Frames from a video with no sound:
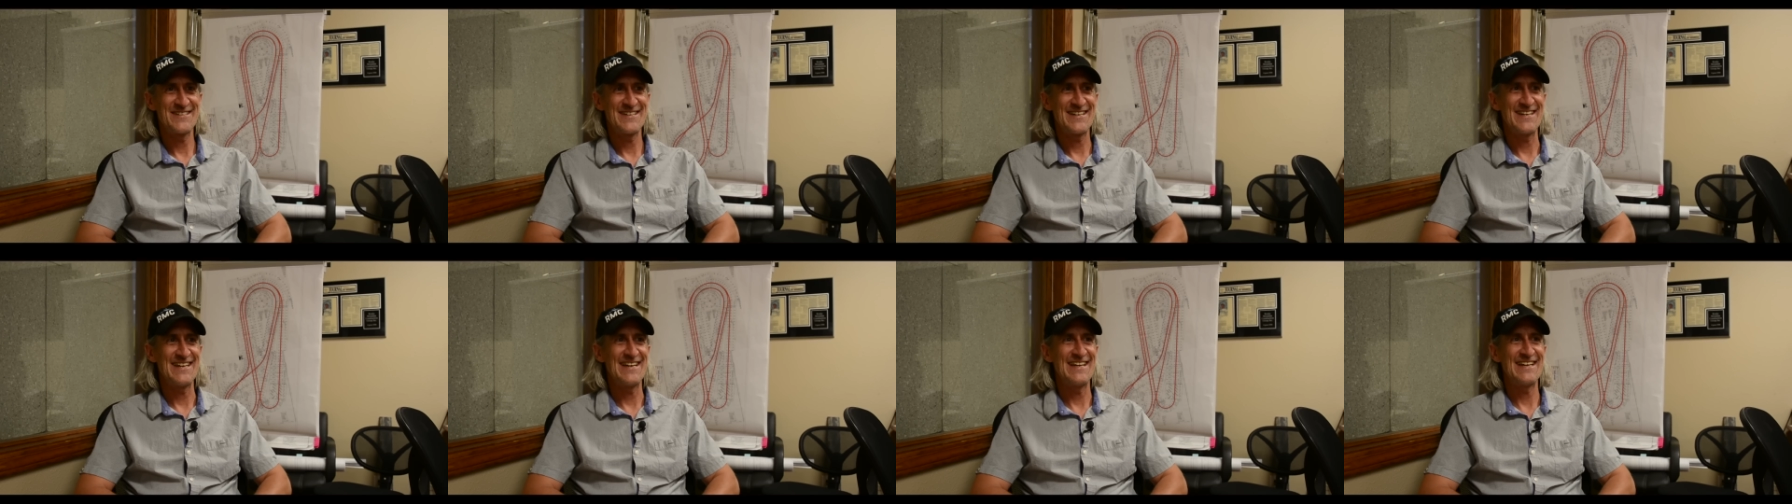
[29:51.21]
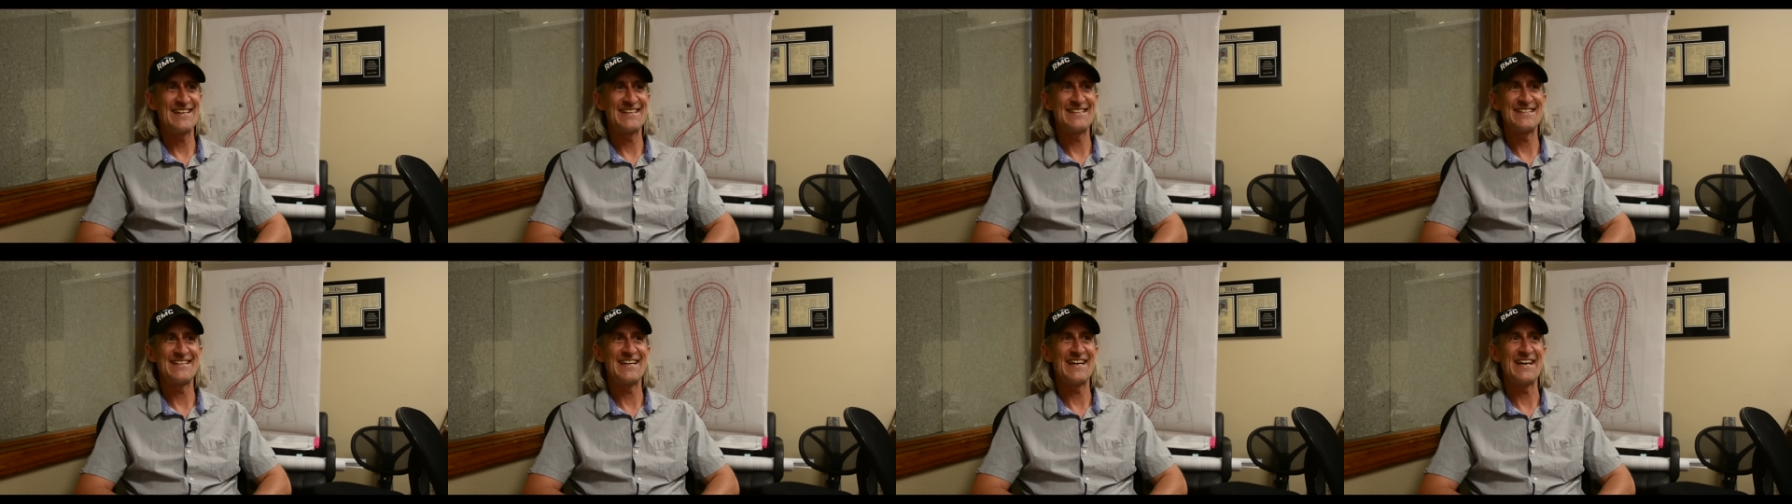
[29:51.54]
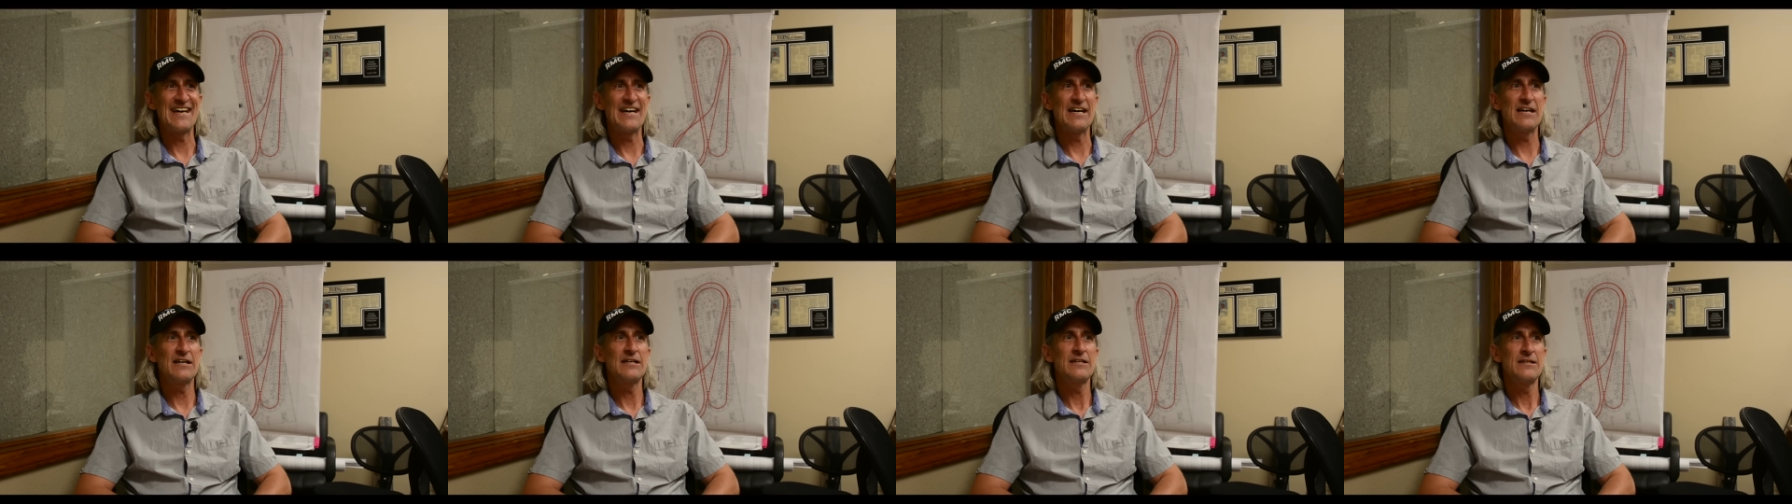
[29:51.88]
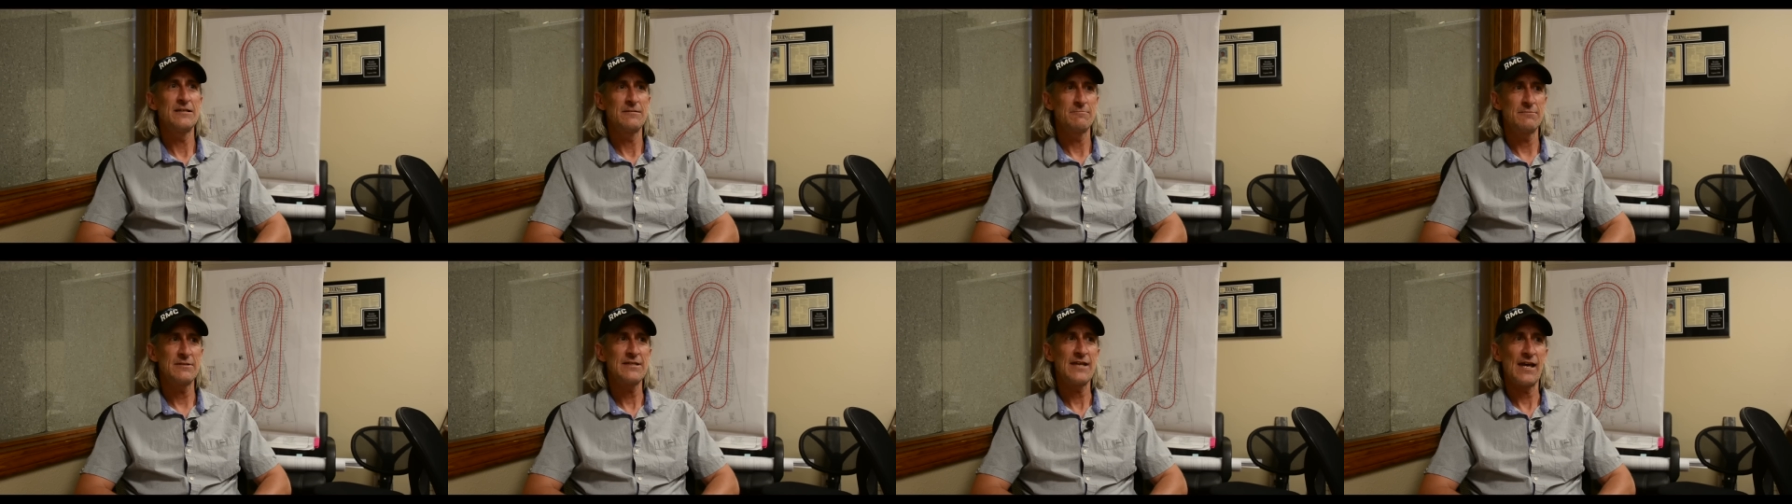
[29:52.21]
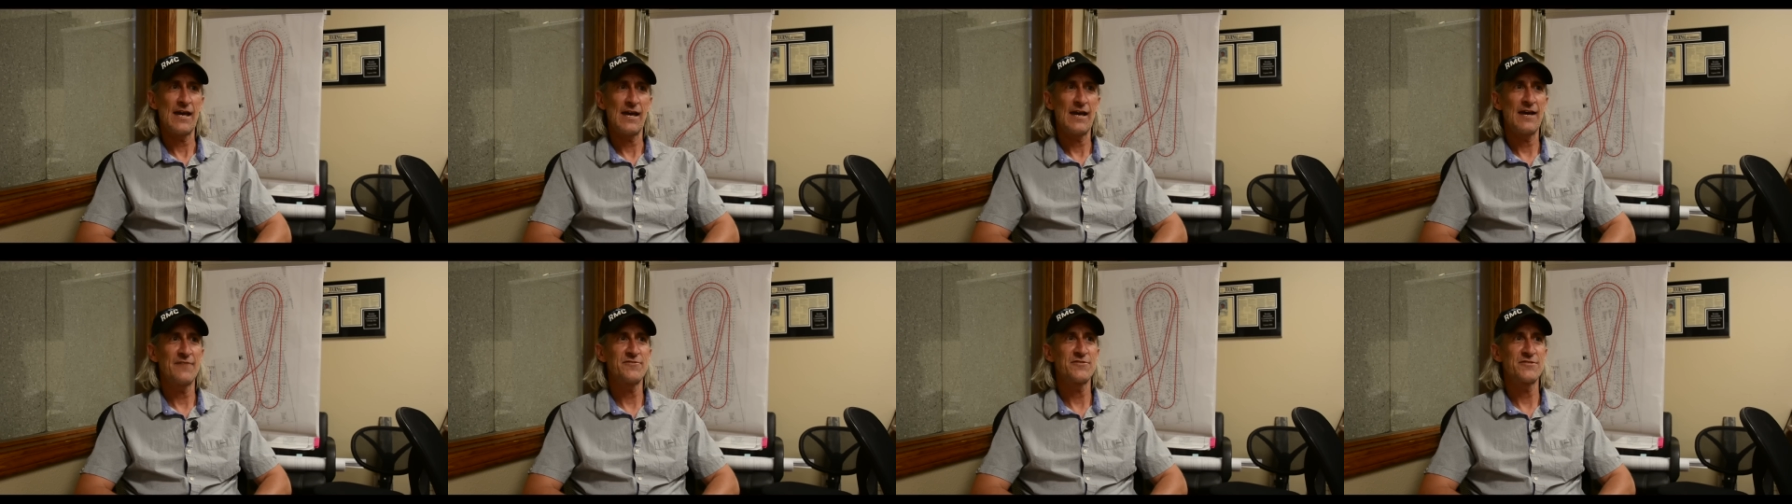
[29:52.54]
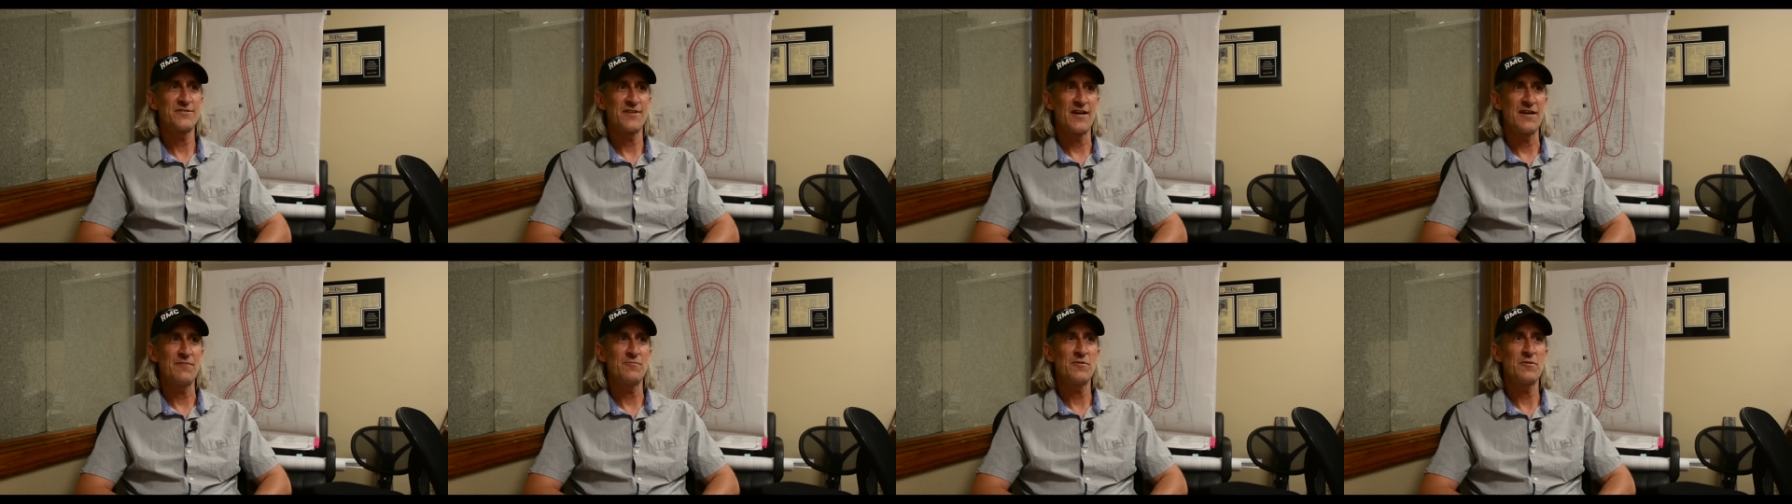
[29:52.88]
And, uh, but yeah, after
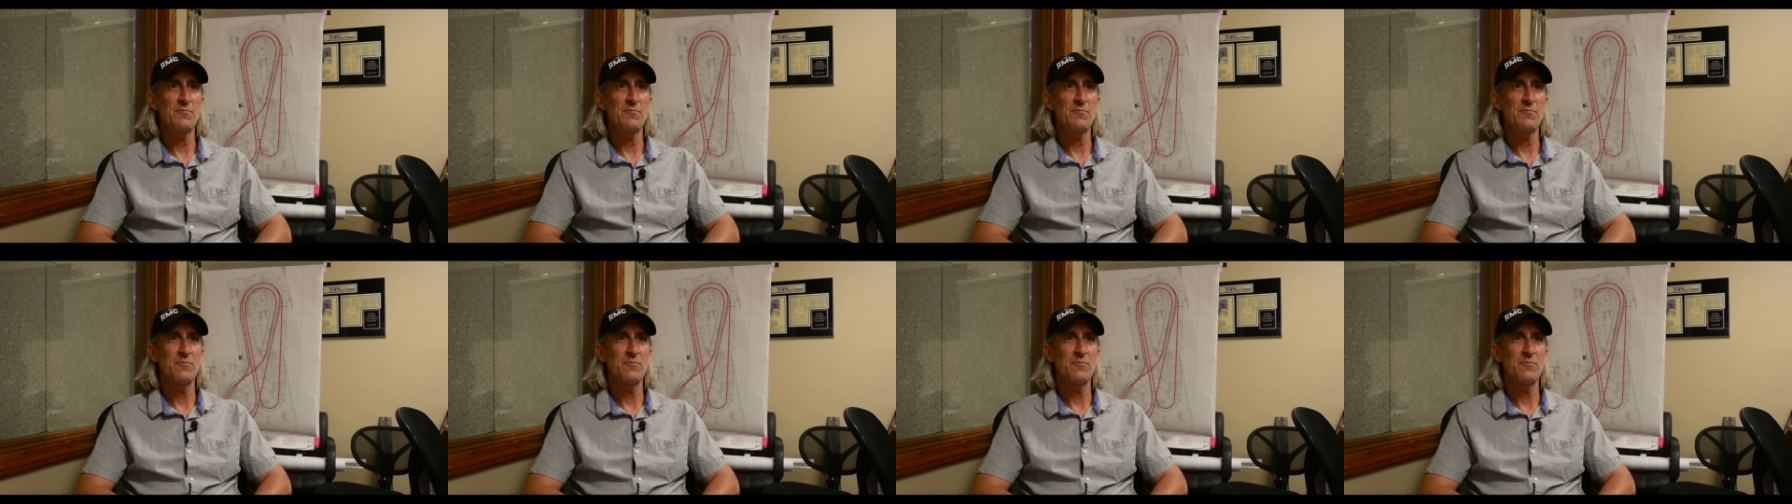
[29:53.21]
time